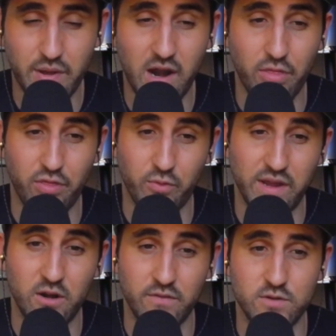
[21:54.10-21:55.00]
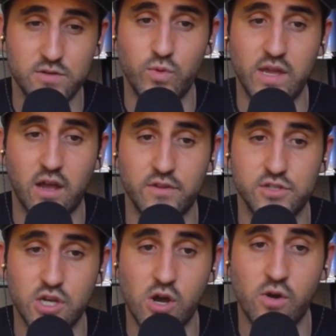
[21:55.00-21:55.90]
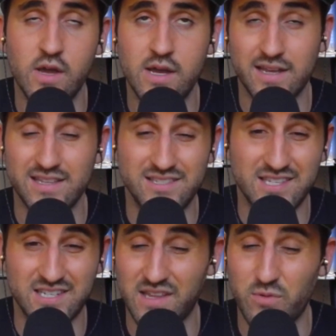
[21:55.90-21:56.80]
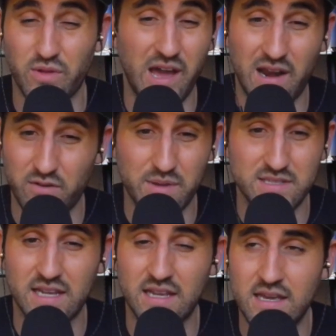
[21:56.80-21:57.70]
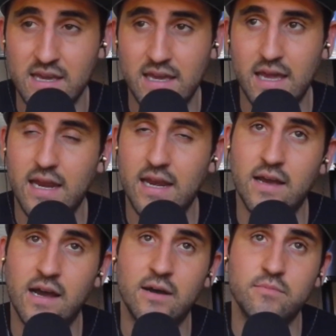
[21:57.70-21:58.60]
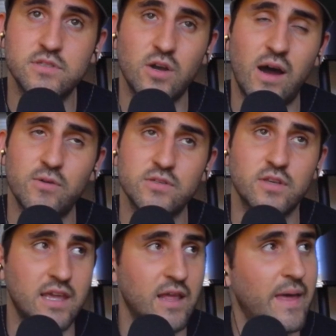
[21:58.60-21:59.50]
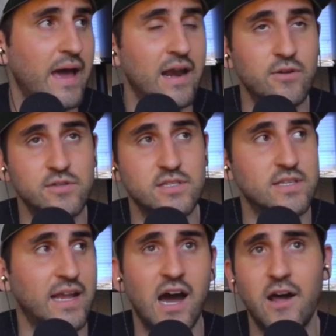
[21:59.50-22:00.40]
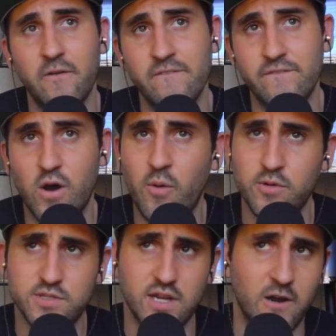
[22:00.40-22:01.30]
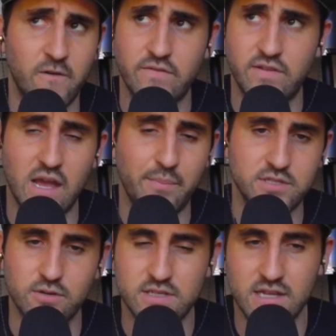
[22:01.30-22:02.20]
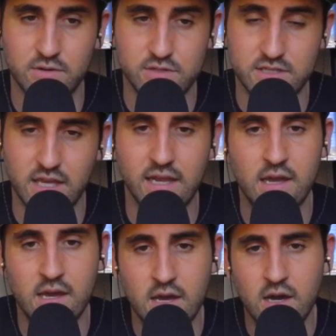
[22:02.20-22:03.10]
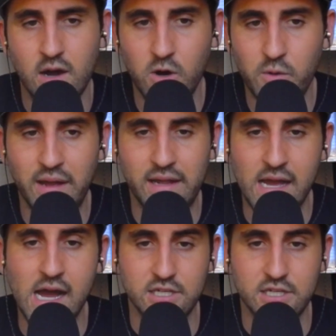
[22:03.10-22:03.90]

to put out 3 interviews a week on the show consistently without ever missing. And so I was looking at that, and I was just like almost 150 episodes in. I was just like, oh my